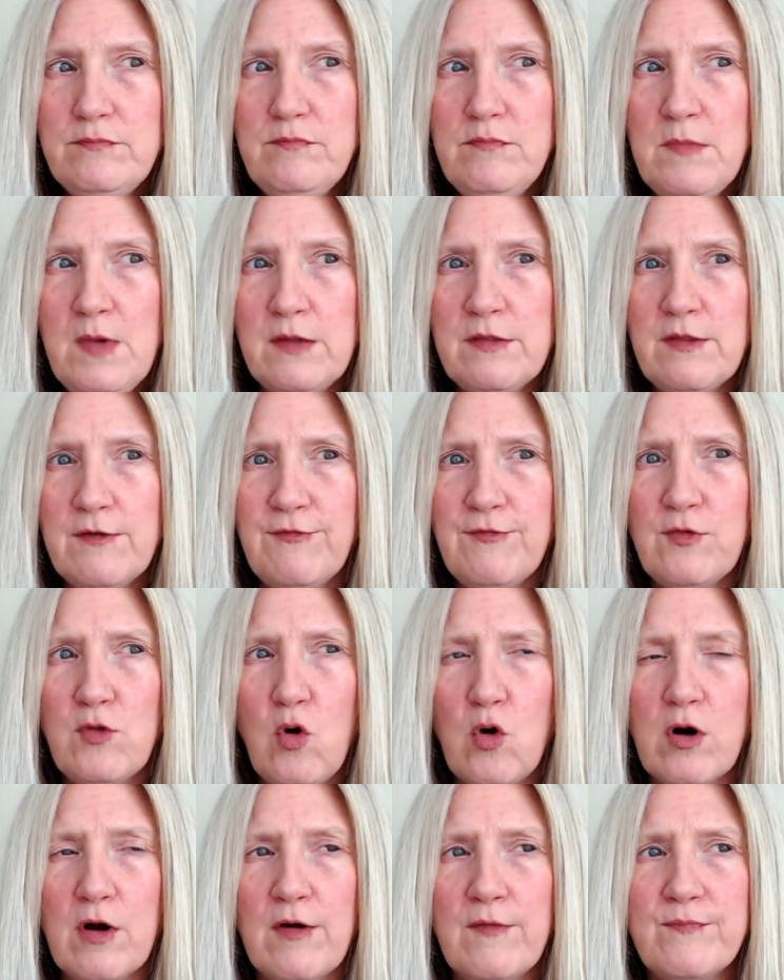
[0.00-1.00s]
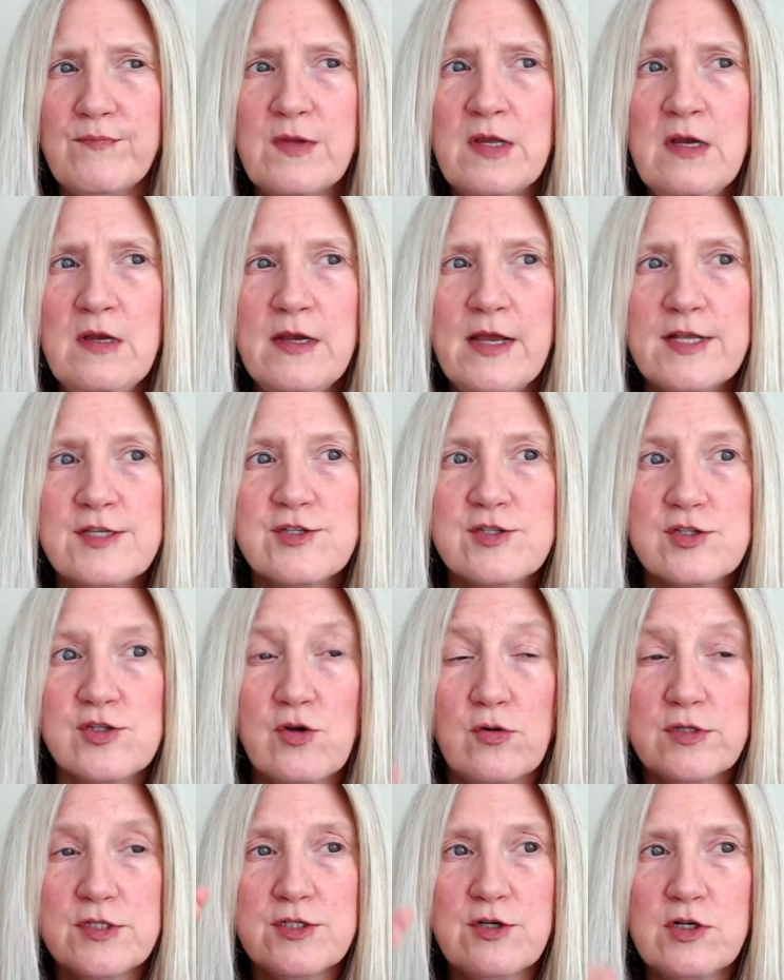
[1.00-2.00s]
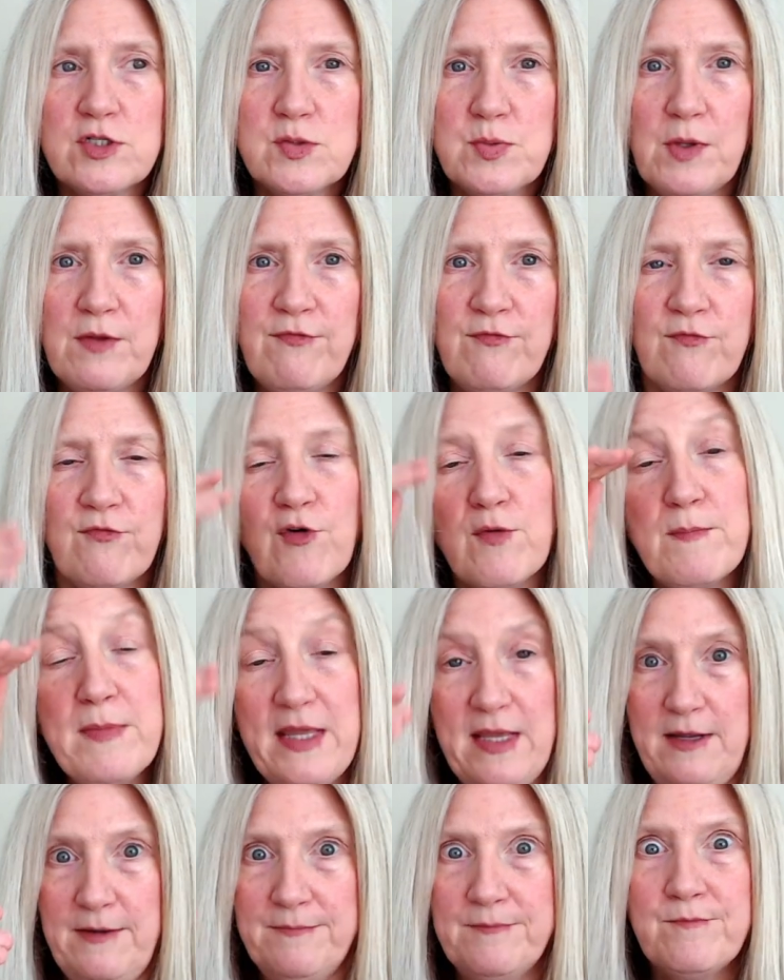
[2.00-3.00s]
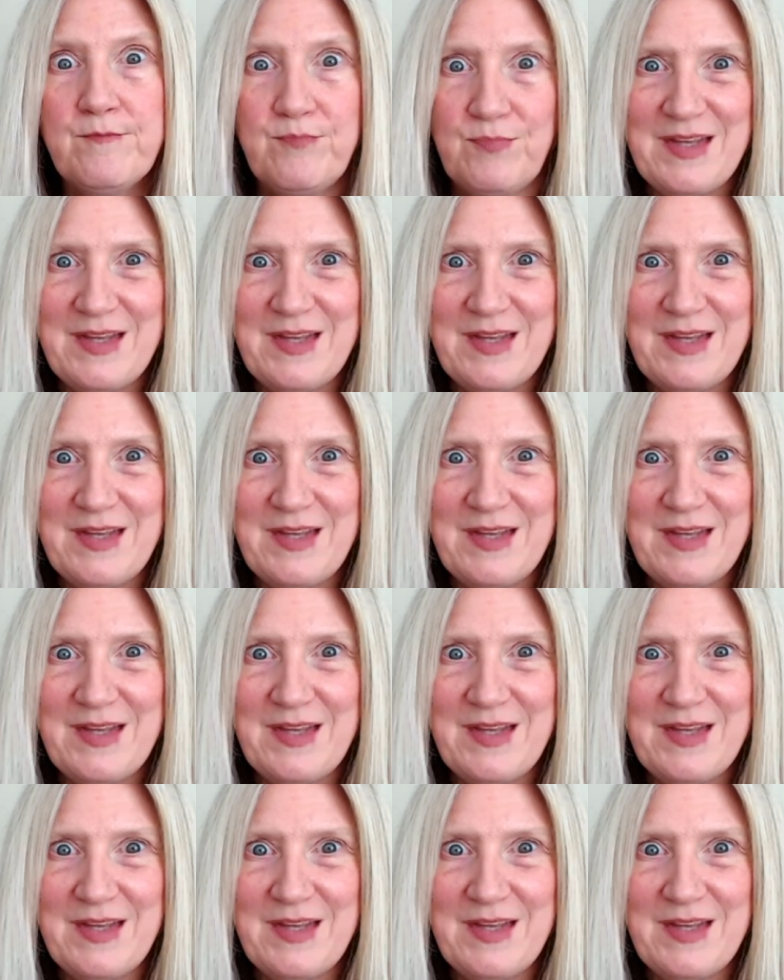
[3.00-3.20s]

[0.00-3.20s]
The floral. It's so it starts with, for me,